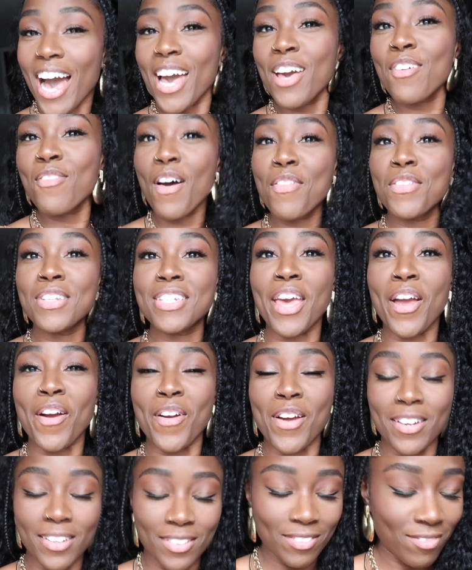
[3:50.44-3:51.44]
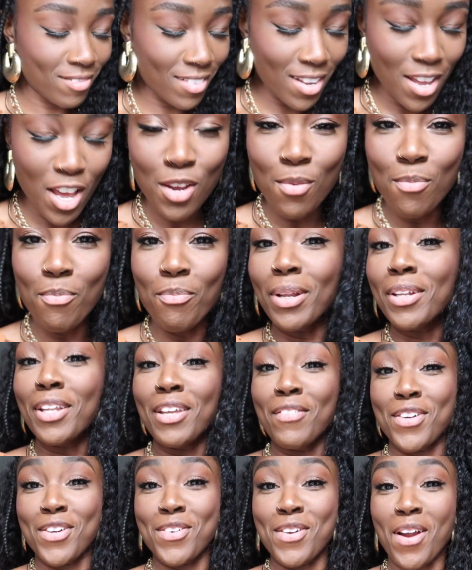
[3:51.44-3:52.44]
I have had this hair in,
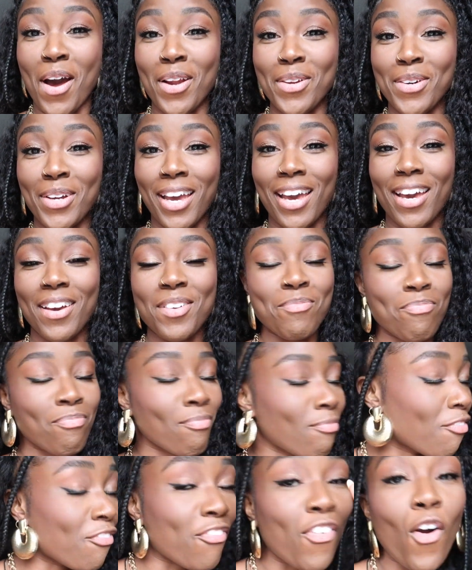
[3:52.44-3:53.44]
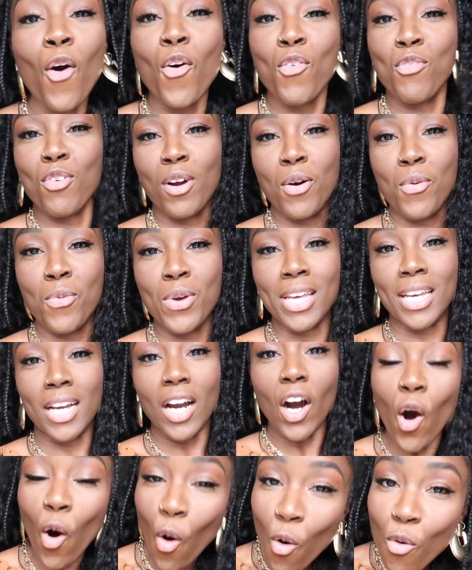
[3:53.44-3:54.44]
believe it or not, okay, for over a week.
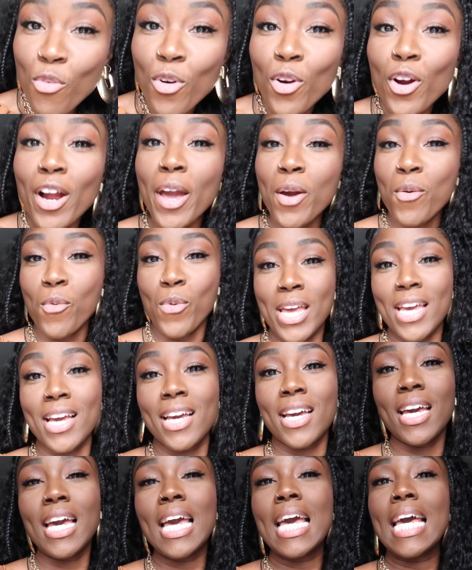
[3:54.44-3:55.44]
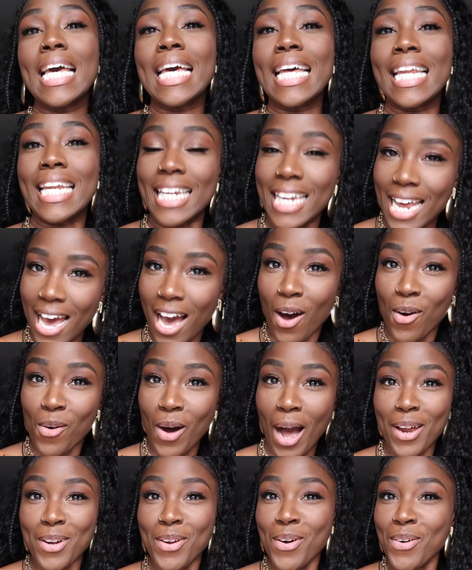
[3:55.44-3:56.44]
Over a week now.
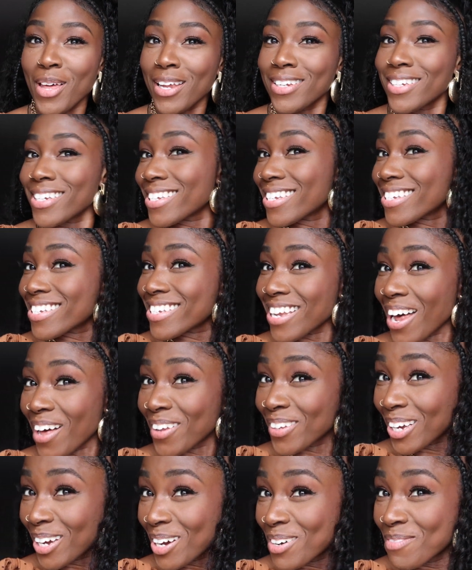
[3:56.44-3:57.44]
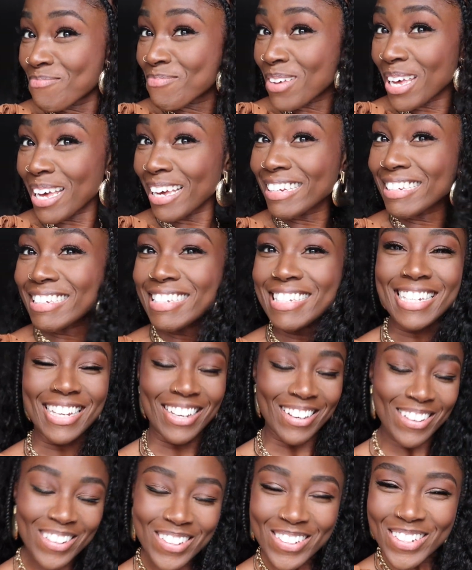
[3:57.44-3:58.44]
I know that doesn't sound like a big
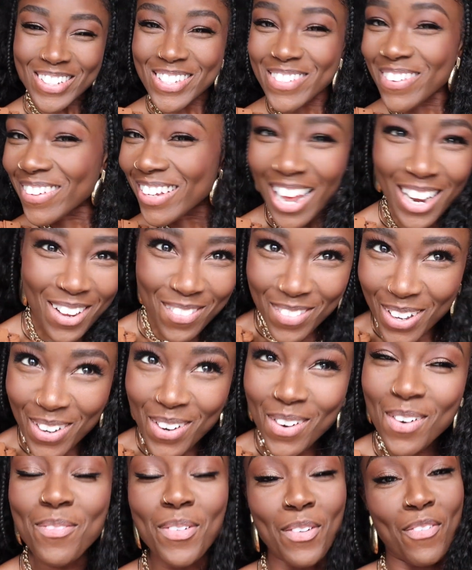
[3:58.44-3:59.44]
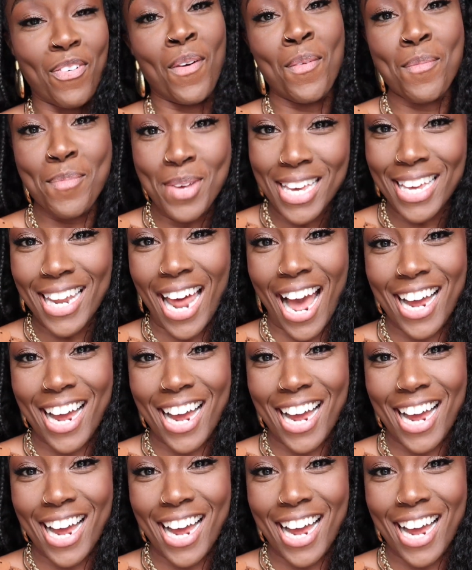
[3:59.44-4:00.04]
deal to a lot of you, but for me it